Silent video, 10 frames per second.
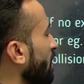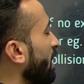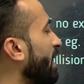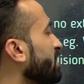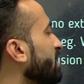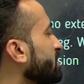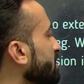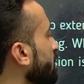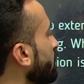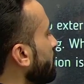and let's
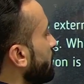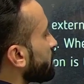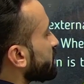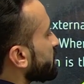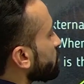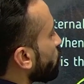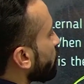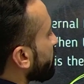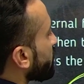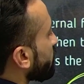say this is moving
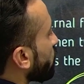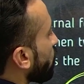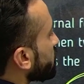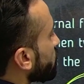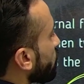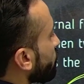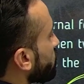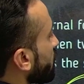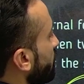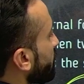with a velocity of
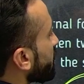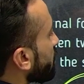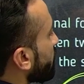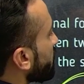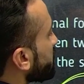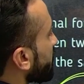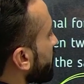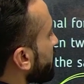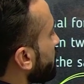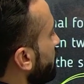3 meter per
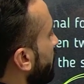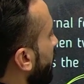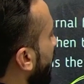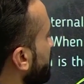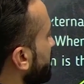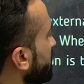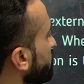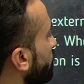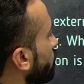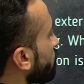second and this is
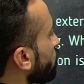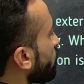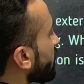moving